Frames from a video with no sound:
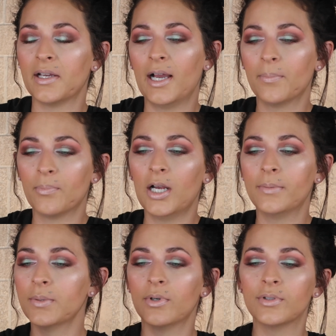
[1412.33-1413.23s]
Like, I
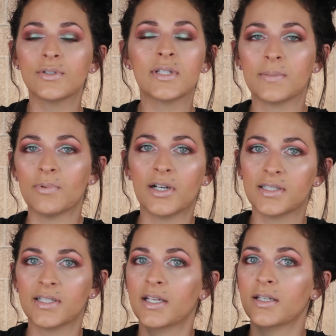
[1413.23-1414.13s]
probably won't use these
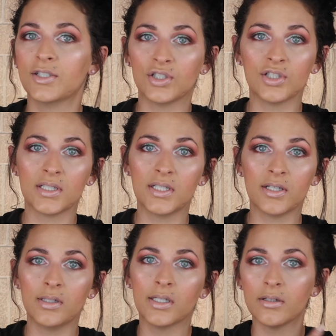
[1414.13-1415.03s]
products again, and I should
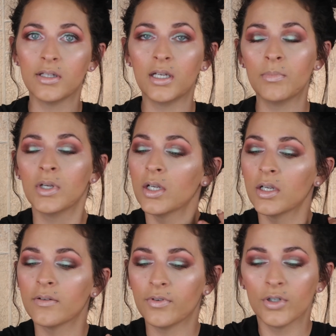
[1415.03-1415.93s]
just declutter
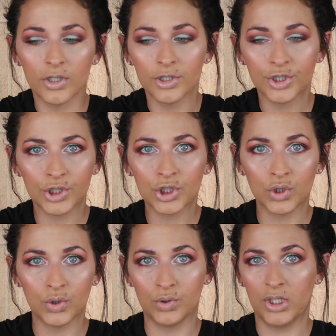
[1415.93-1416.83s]
them for
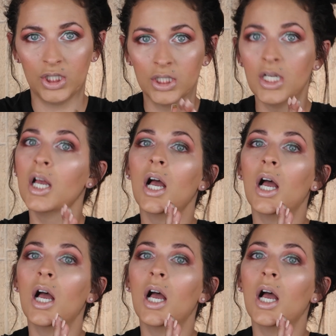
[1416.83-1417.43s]
sure.